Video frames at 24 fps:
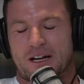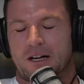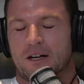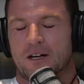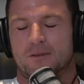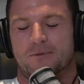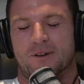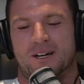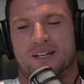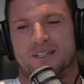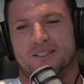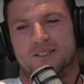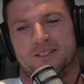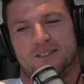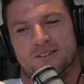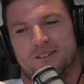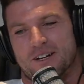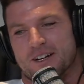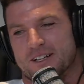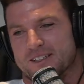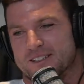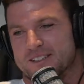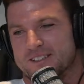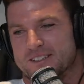Oh, mate, it's
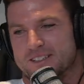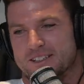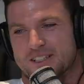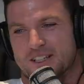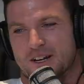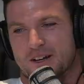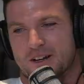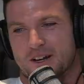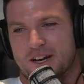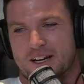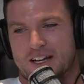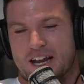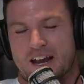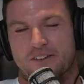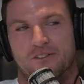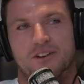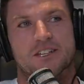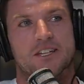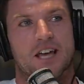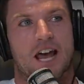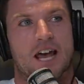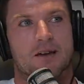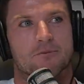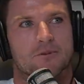gross. Yeah, and every
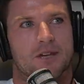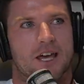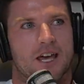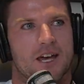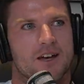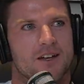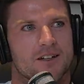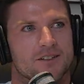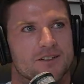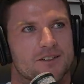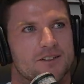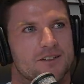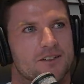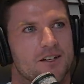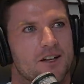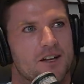game counts.